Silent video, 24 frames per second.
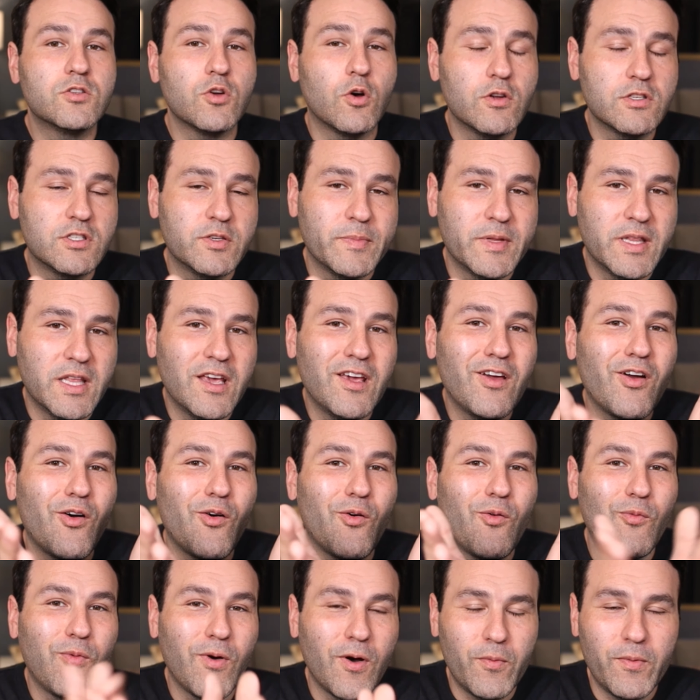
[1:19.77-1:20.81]
So ultimately,
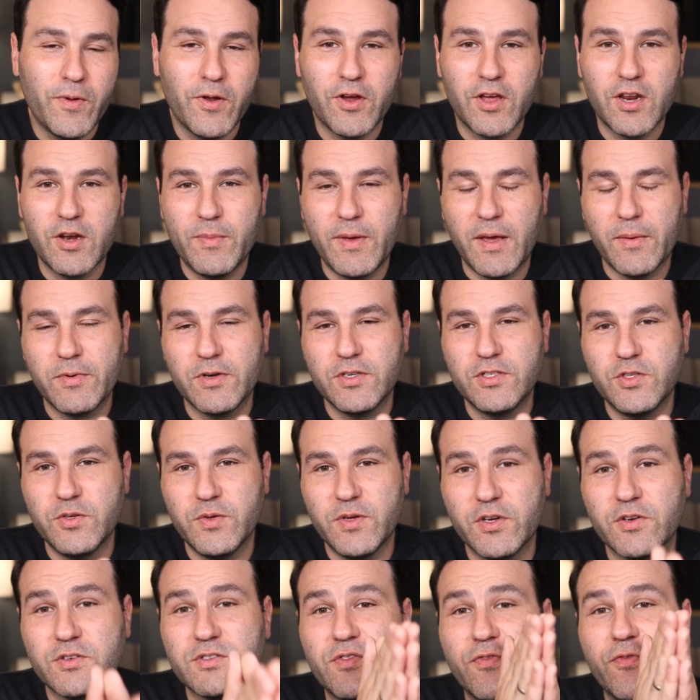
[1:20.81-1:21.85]
what we are going to be able to
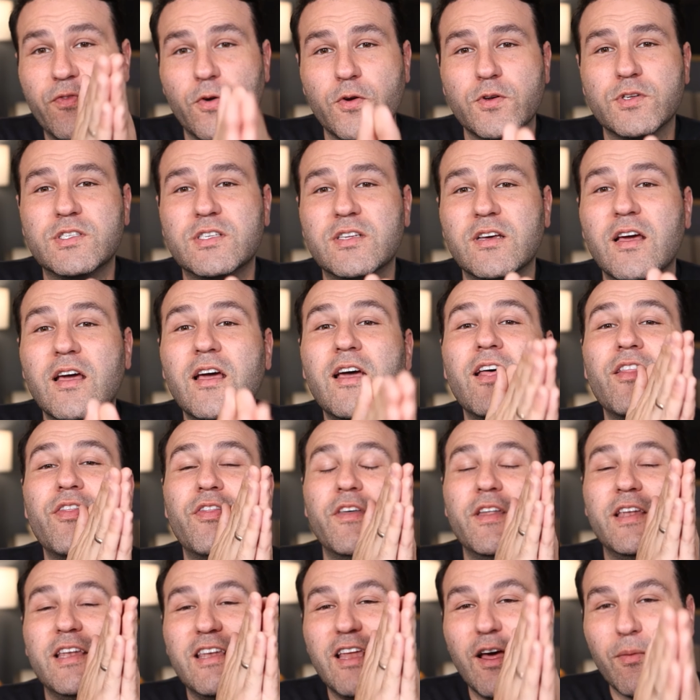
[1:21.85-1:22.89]
do here is first,
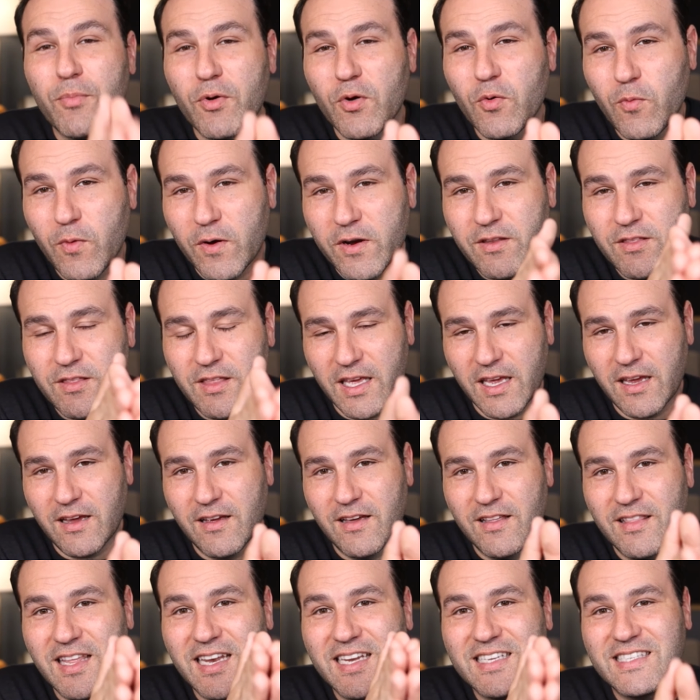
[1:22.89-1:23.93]
the number one
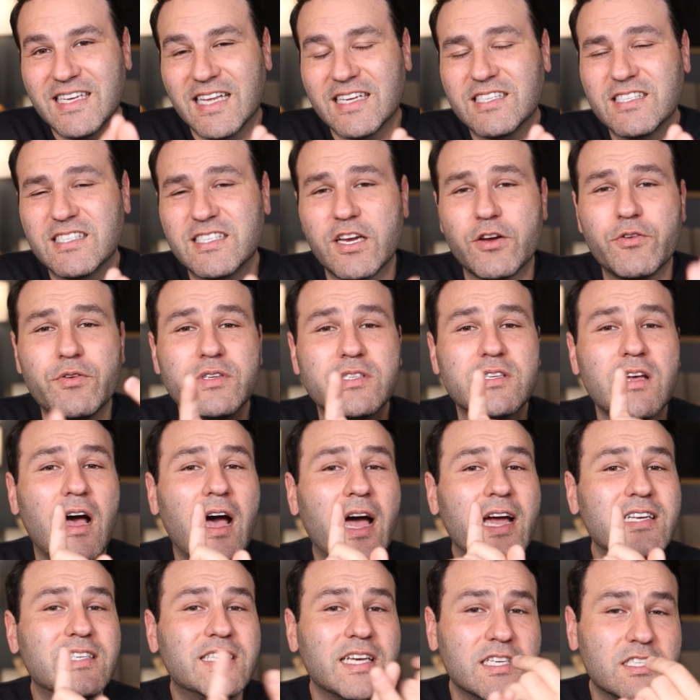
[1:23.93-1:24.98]
thing that is necessary is
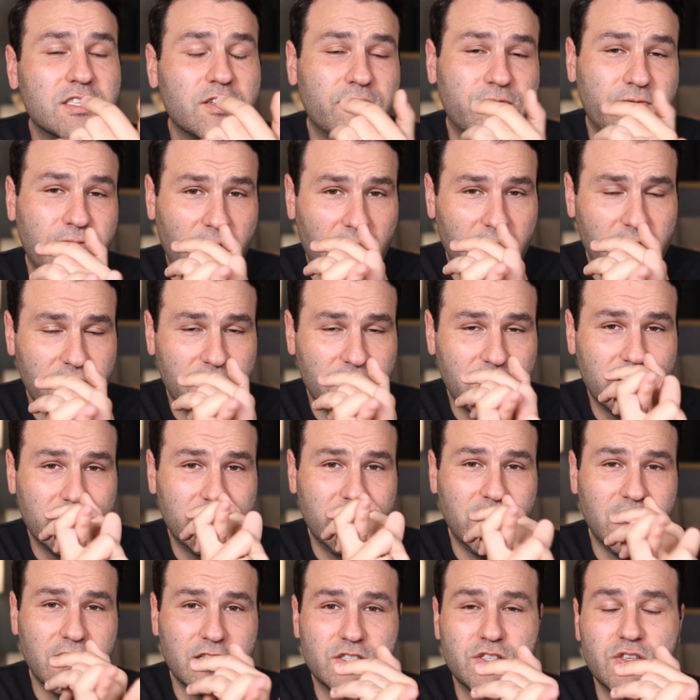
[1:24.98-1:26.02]
identify
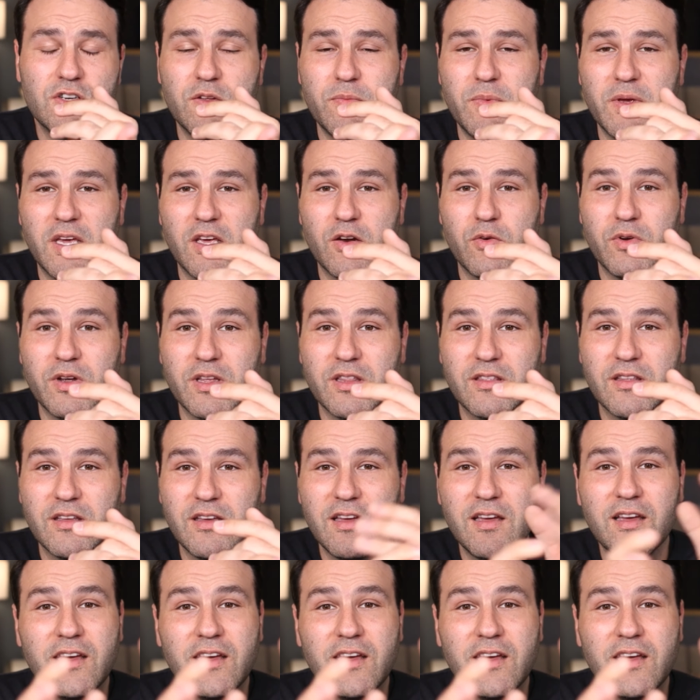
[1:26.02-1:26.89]
the issue to begin with.